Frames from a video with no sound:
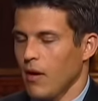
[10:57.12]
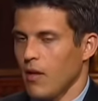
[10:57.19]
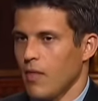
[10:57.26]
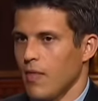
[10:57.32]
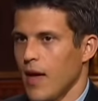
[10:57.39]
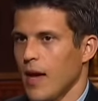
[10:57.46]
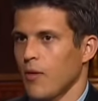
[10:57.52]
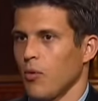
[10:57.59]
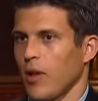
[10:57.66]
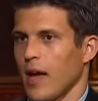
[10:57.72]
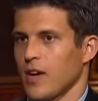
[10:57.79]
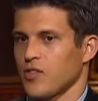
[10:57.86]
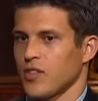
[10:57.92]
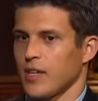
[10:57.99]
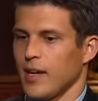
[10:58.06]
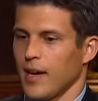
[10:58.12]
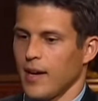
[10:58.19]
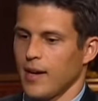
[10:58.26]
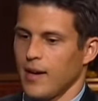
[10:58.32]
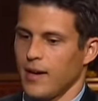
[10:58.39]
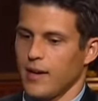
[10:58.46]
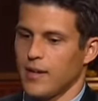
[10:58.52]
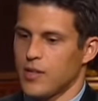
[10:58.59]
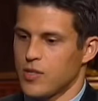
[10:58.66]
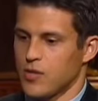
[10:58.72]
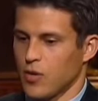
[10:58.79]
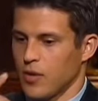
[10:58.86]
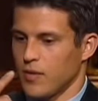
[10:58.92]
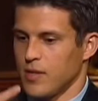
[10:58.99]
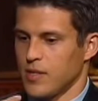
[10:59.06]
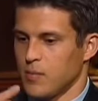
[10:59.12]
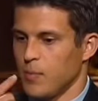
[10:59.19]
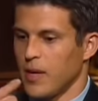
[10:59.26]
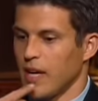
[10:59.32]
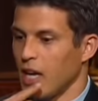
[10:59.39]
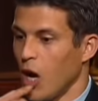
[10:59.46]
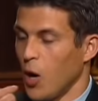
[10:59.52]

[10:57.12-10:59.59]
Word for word: they will actually get sort of these big